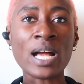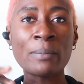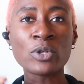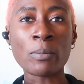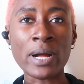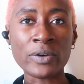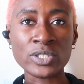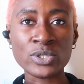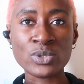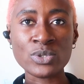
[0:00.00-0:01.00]
I'm not
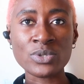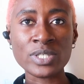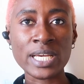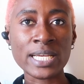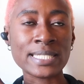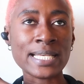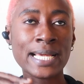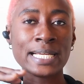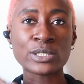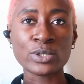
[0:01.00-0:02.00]
married to you yet, I
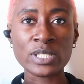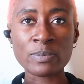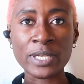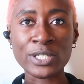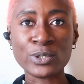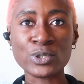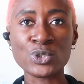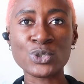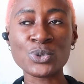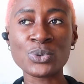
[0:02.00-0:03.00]
cannot spend
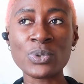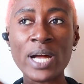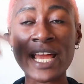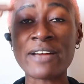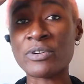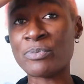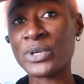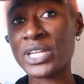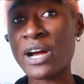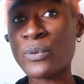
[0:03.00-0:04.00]
on you, I have a
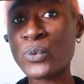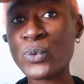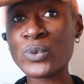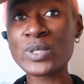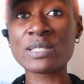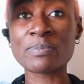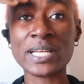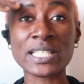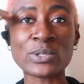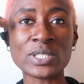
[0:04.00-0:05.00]
brother who
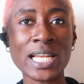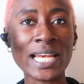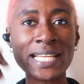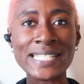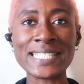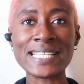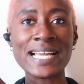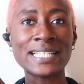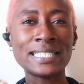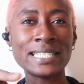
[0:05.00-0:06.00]
spent on a
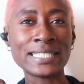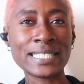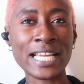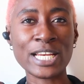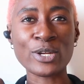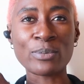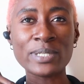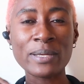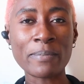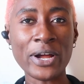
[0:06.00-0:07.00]
lady and the lady ended up
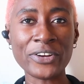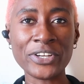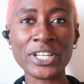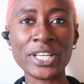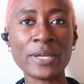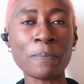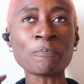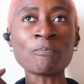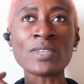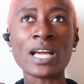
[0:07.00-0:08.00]
demarrying him,
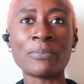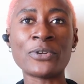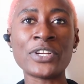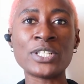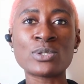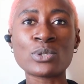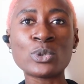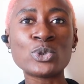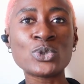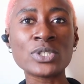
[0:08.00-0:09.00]
I'm not ready to
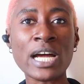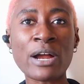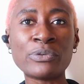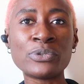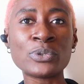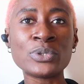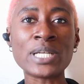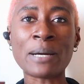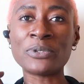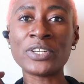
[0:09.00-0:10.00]
go through that
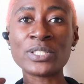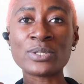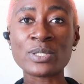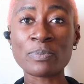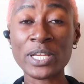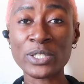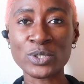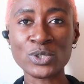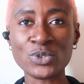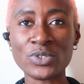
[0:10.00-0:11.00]
road, I'm not ready to spend
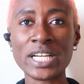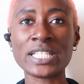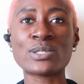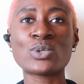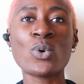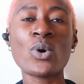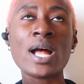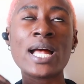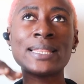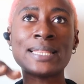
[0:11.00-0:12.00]
on you, right? So
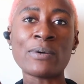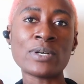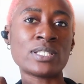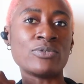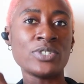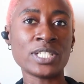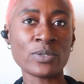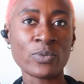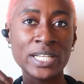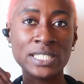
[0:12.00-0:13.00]
that was the
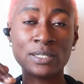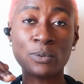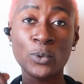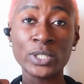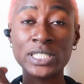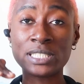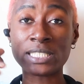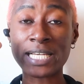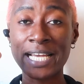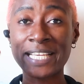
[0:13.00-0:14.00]
reason why, what the
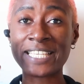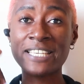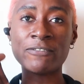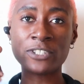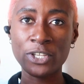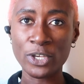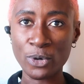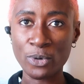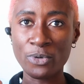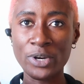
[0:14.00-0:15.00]
guy gave the
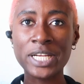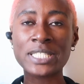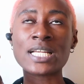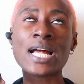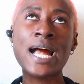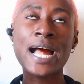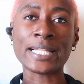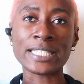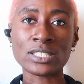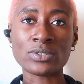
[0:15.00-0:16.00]
girl, right?
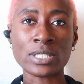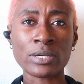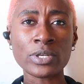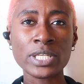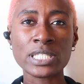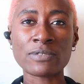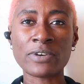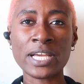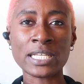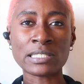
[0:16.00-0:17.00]
And then she was like, okay, it's
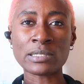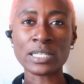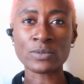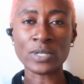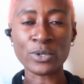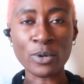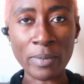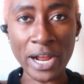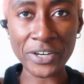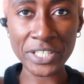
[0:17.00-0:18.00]
fine as long as we're not
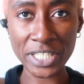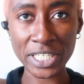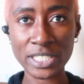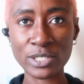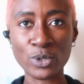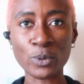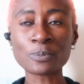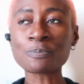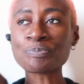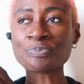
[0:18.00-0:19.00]
married yet, you know.
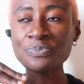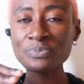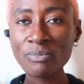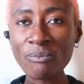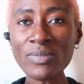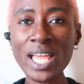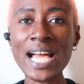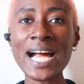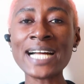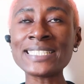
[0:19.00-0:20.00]

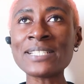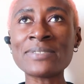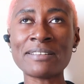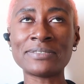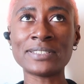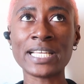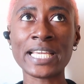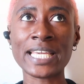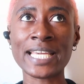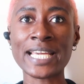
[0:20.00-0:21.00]
And that's why I feel
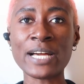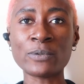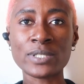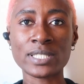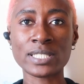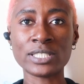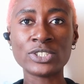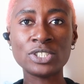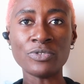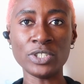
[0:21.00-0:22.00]
like a guy who is
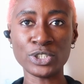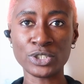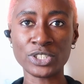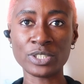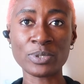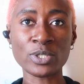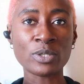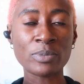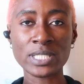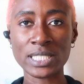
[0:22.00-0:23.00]
stingy in relationship is going
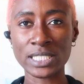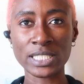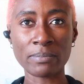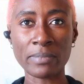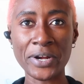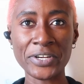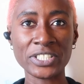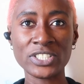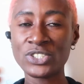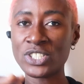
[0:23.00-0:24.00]
to be stingy in
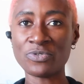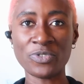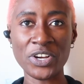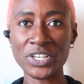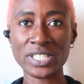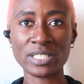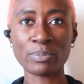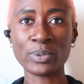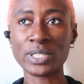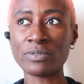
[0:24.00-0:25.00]
marriage. It's just very
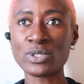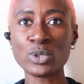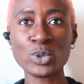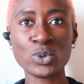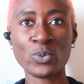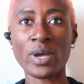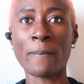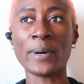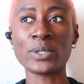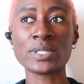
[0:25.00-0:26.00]
simple. There is no two way
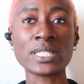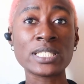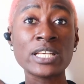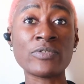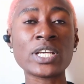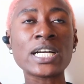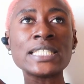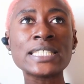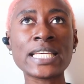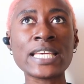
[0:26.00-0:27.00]
about it. If you
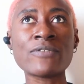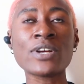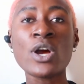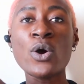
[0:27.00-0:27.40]
can't give